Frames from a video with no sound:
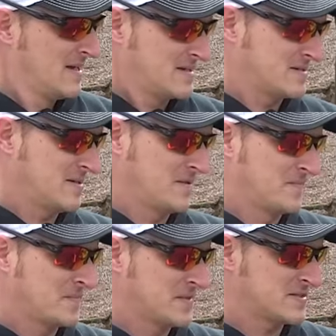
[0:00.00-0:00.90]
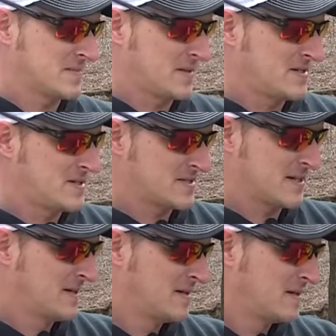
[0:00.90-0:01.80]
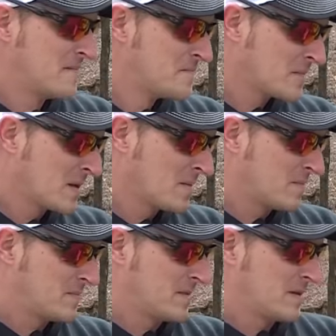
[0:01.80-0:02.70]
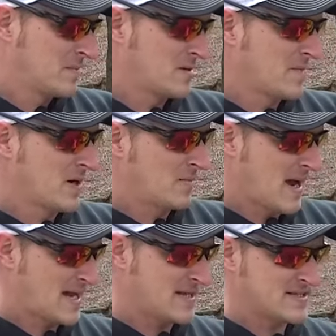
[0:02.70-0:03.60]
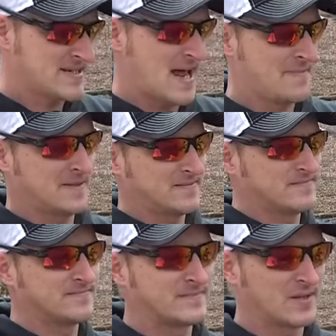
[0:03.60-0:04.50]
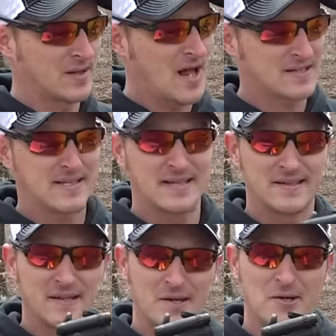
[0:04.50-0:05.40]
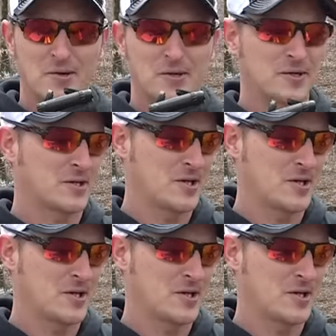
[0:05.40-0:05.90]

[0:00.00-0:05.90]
So simply just put the barrel back in, snap it, locked in, you're good to